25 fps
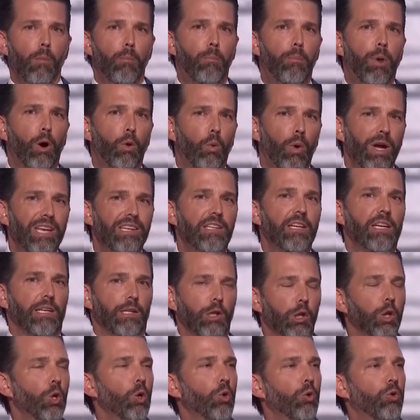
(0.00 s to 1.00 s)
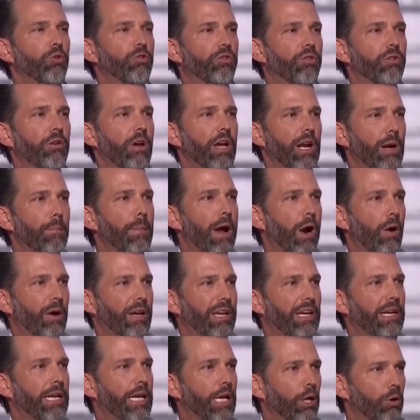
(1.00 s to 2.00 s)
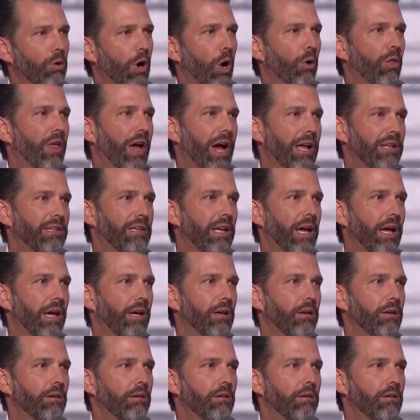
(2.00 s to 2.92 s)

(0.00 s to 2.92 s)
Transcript: But we did lose an American hero that day.